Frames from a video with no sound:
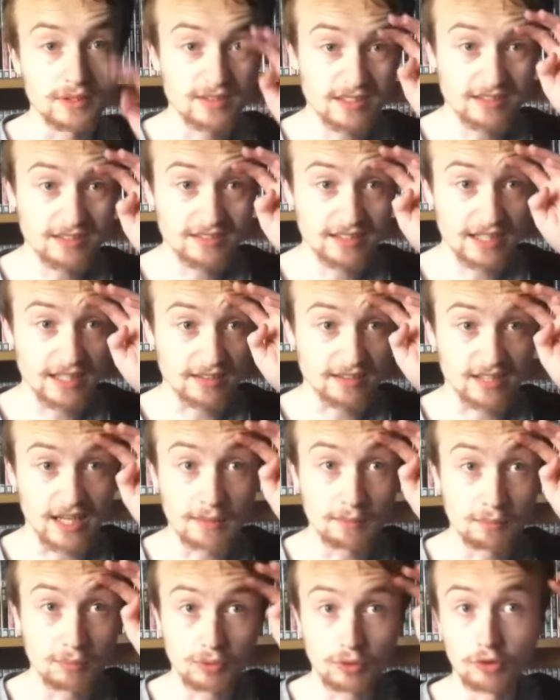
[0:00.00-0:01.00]
yeah, we did say a
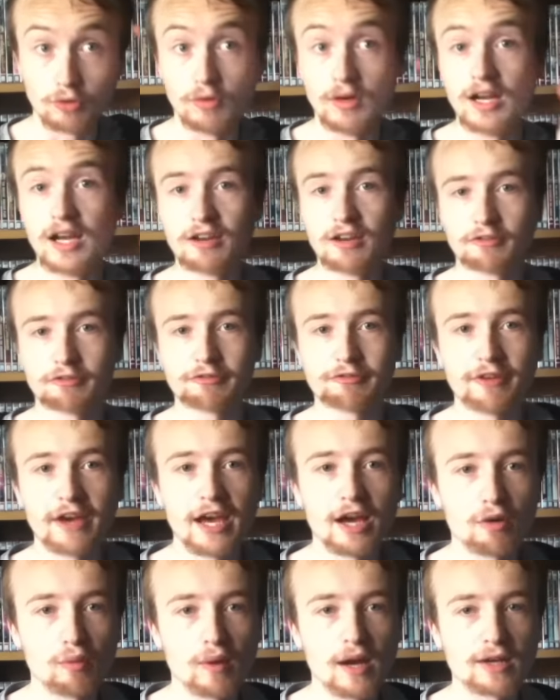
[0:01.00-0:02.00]
temporal
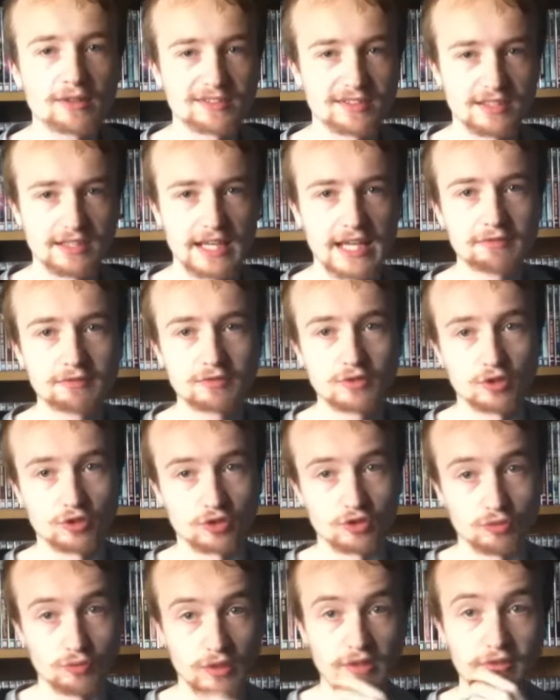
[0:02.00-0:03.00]
farewell to the Eighth
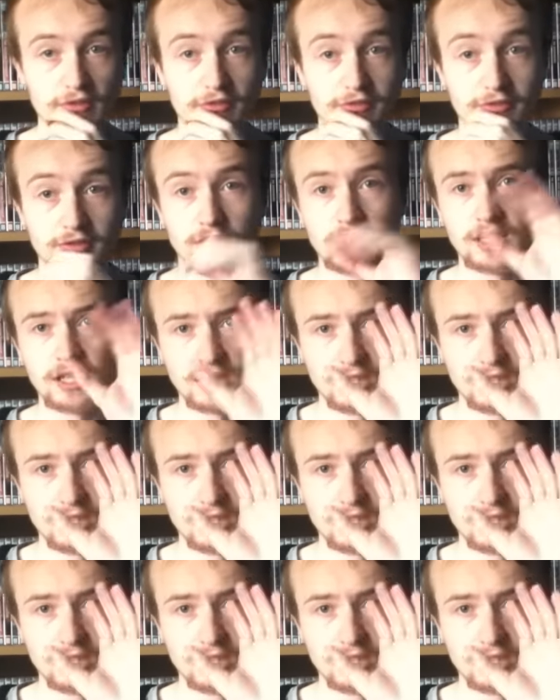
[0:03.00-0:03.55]
Doctor with